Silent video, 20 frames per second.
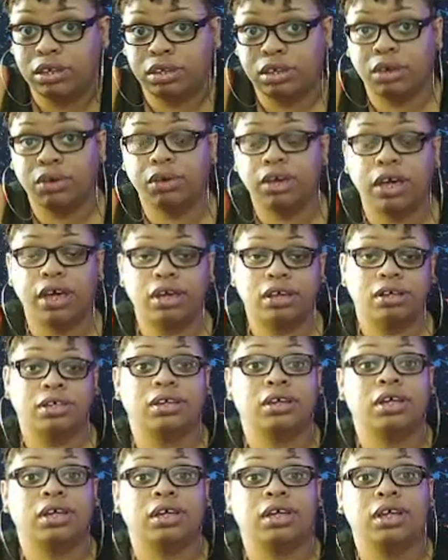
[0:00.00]
Okay?
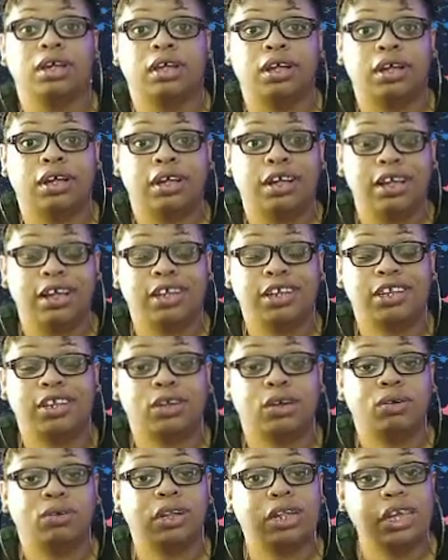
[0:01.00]

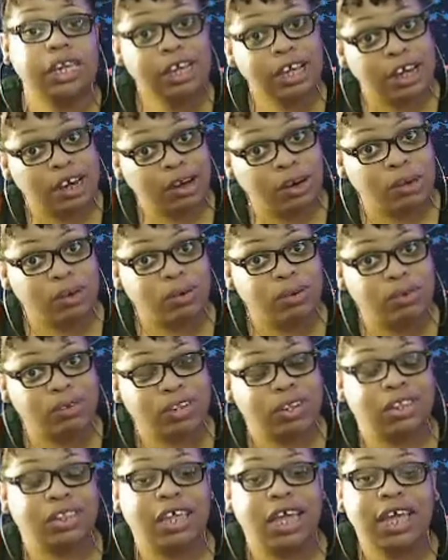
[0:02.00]
So
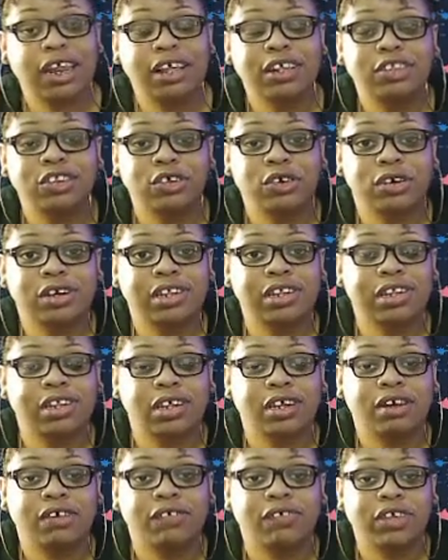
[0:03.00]
Leos, that is your
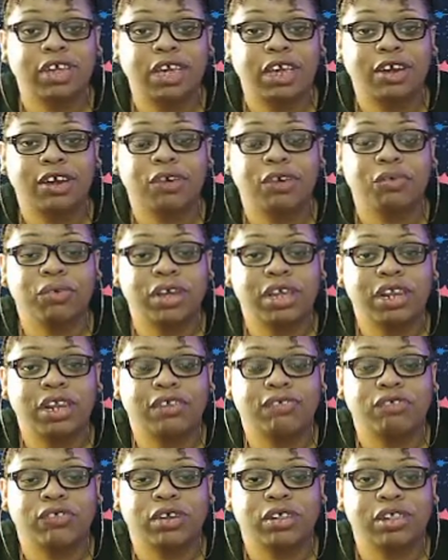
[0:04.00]
self-care reading
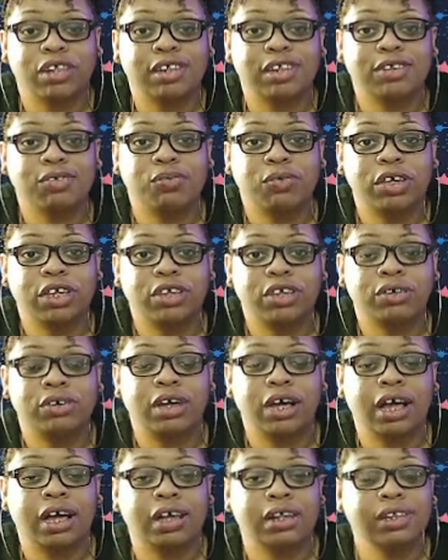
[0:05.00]
for this week, you
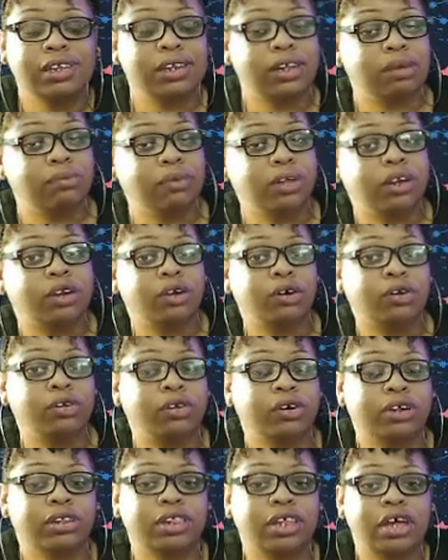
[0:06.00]
guys. Let me know
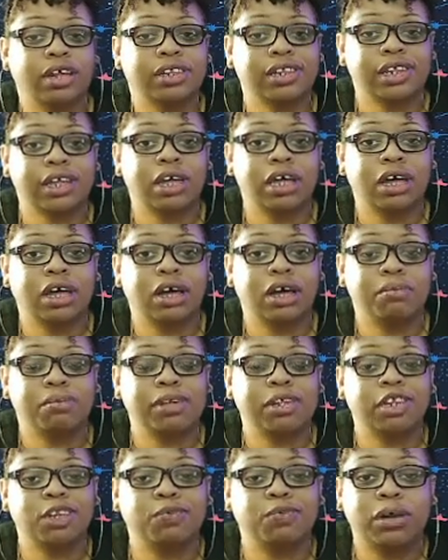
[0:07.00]
your thoughts and
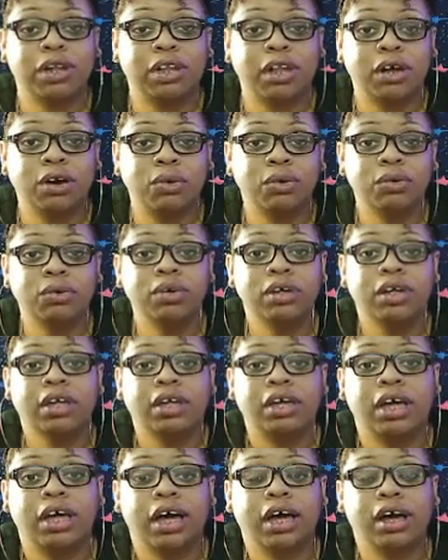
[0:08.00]
comments below.
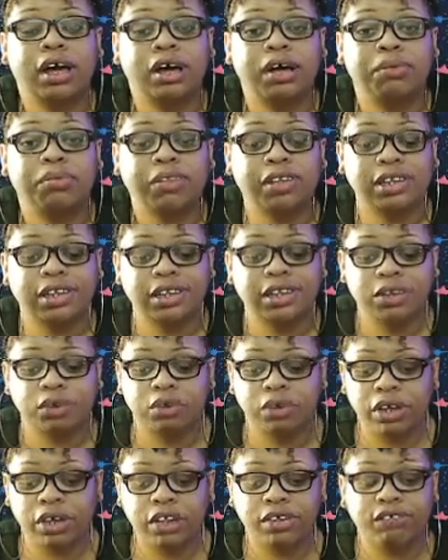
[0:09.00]
This is a
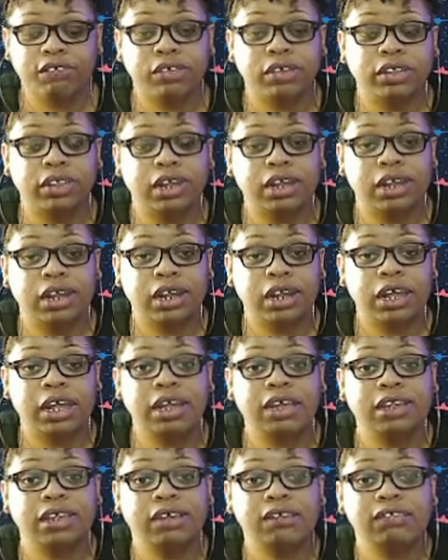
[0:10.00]
reading for the
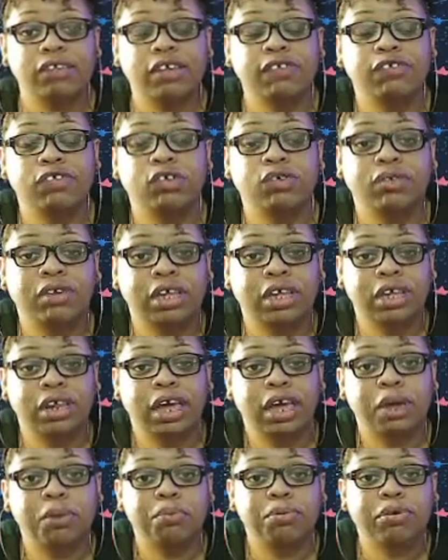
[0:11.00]
collective. If you need
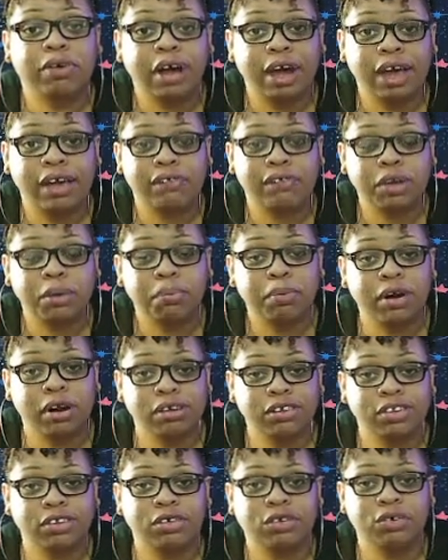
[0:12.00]
a private
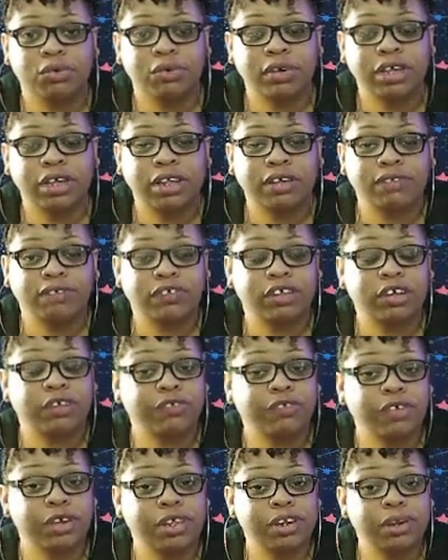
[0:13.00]
personal reading, feel
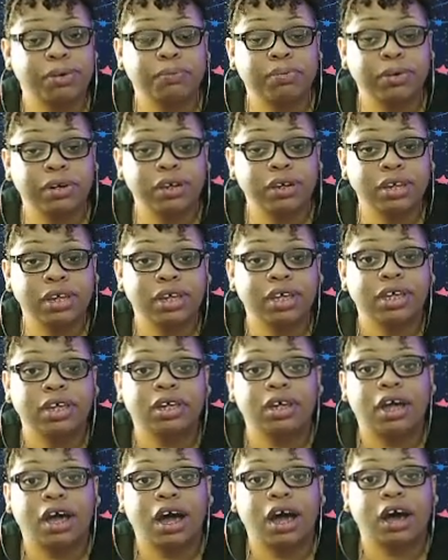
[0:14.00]
free to book.
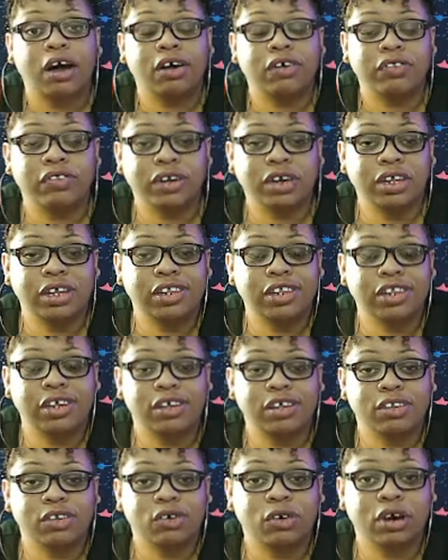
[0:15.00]
All the
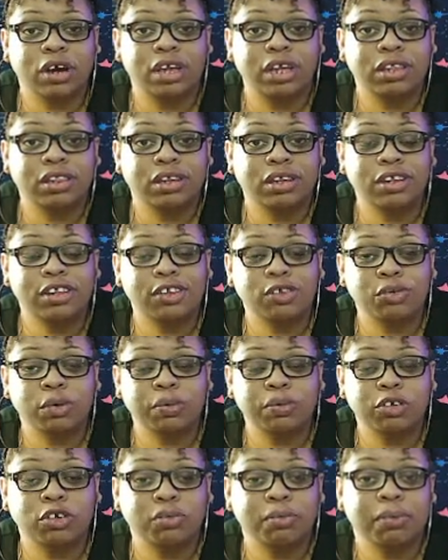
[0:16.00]
details are in the
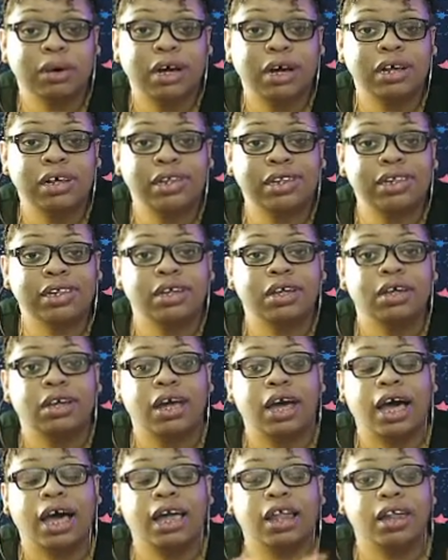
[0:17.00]
description box.
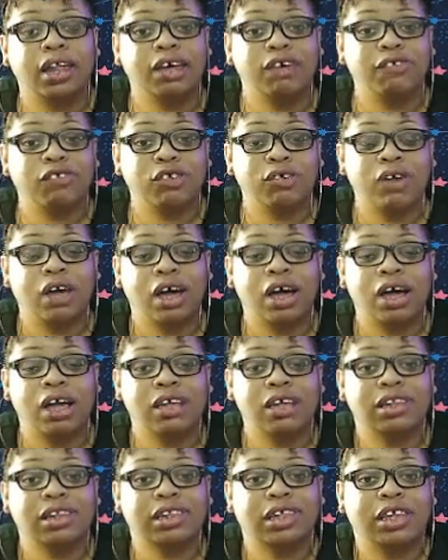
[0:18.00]
I love you
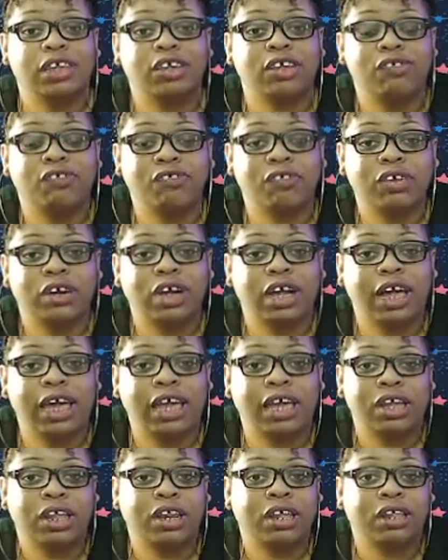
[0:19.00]
guys. Thank you for
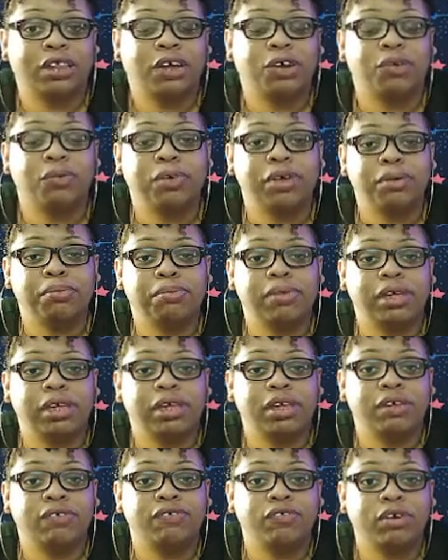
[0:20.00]
hanging in there with
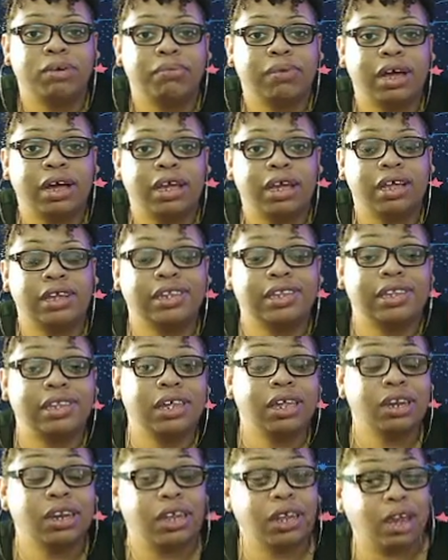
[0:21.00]
me for my
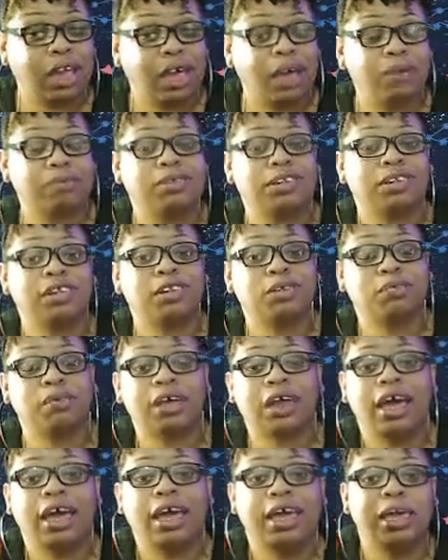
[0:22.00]
extended absence, but
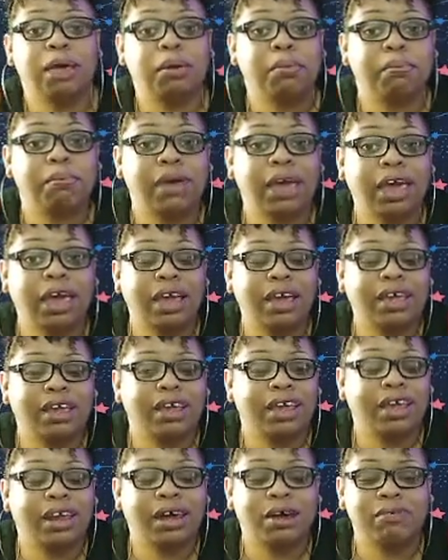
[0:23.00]
I am back
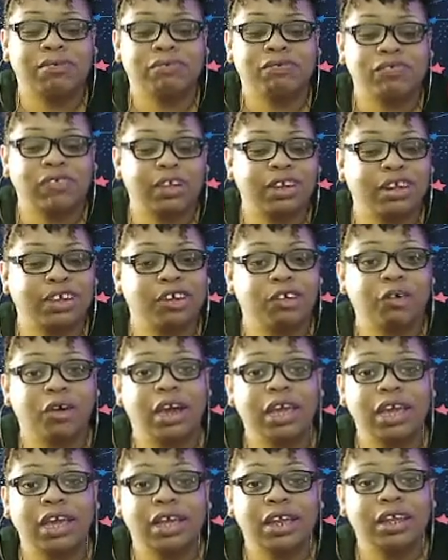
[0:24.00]
and I'm feeling
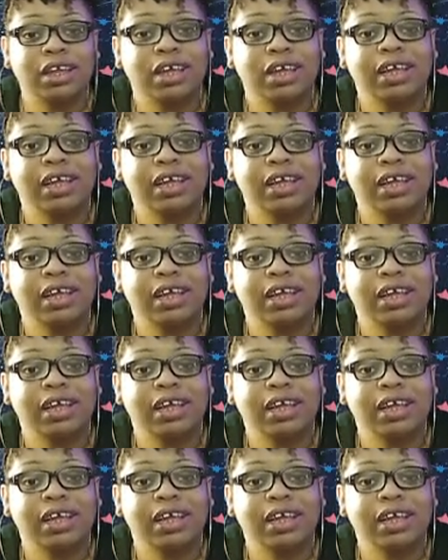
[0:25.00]
great.